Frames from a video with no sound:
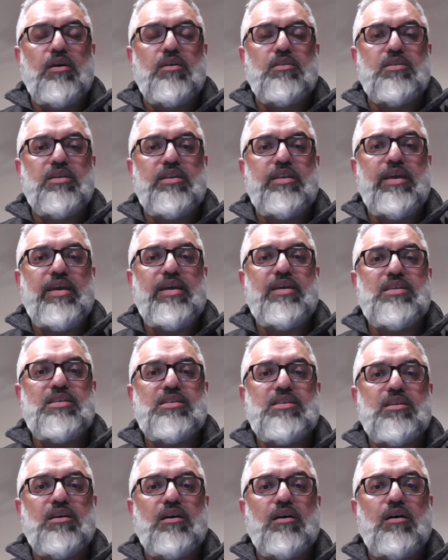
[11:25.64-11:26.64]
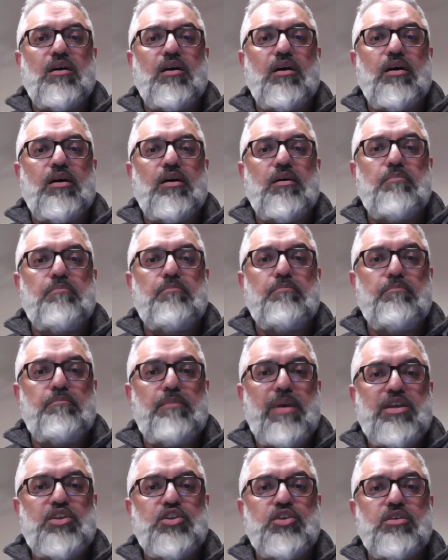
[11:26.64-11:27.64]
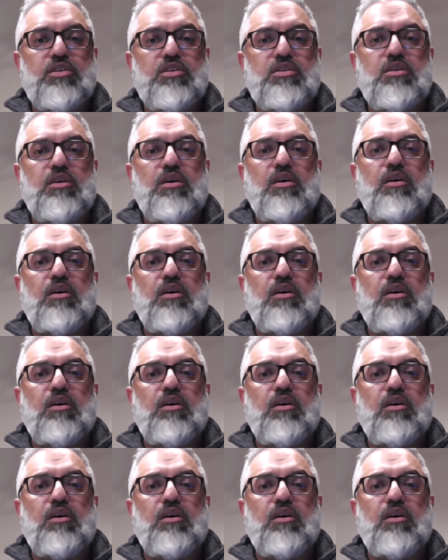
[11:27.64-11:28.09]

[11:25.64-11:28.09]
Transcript: Today's measures